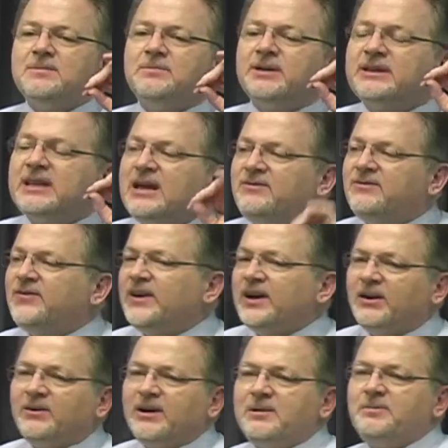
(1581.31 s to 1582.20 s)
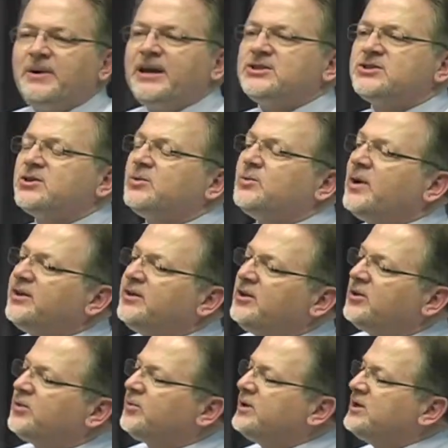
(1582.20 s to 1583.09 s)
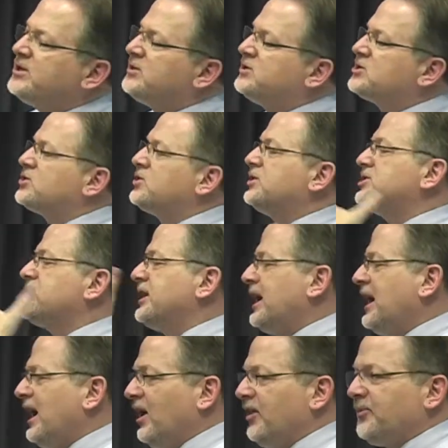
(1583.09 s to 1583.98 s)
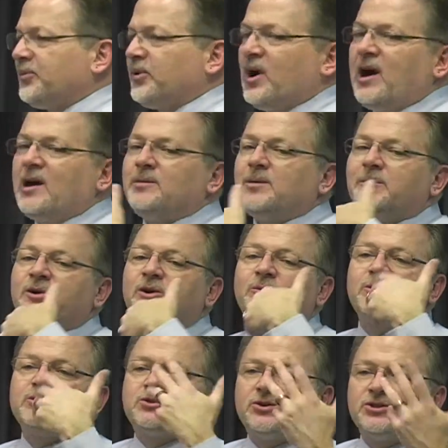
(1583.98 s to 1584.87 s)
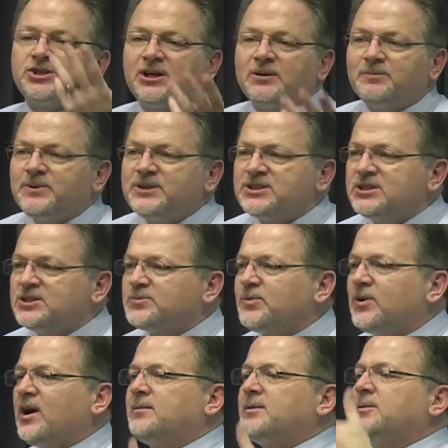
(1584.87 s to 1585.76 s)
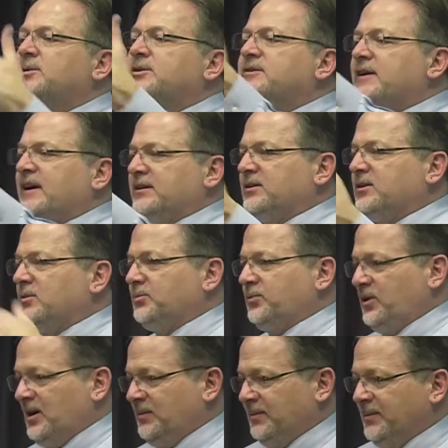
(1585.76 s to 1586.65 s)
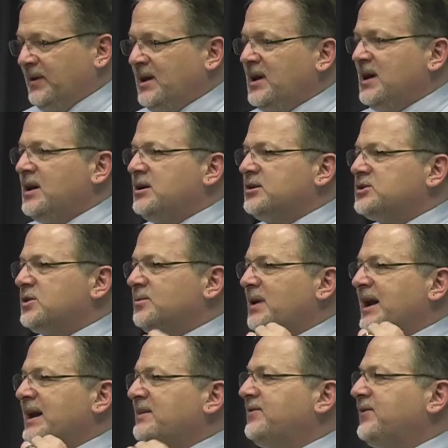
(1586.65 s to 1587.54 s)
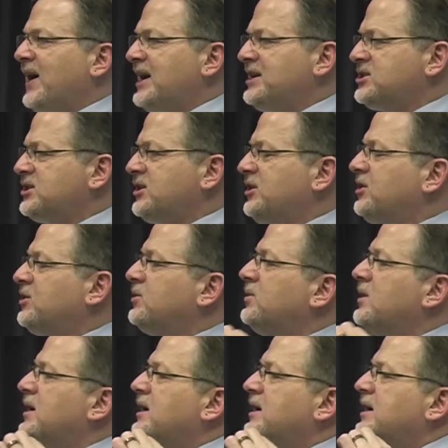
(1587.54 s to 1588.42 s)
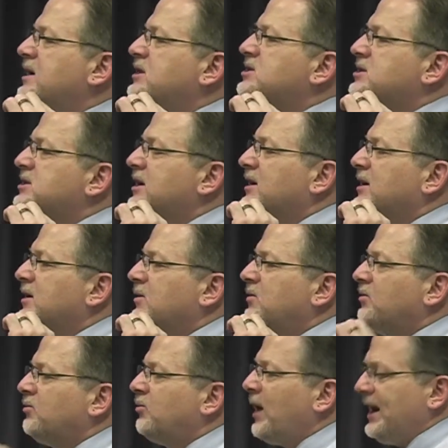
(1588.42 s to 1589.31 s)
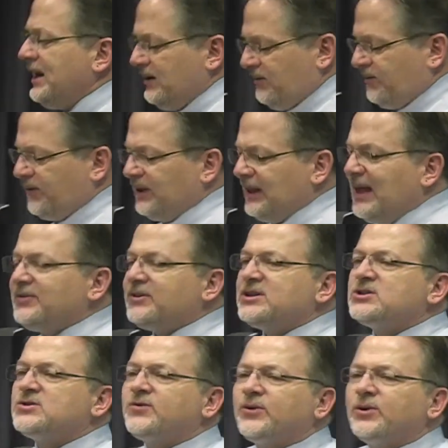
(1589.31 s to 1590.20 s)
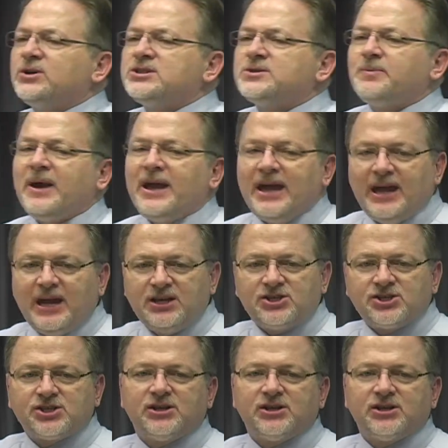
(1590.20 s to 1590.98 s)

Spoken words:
but they vary based on whether you're researching a health problem, or you're researching a business problem, or a technical problem. So my advice to you is fill out this first page,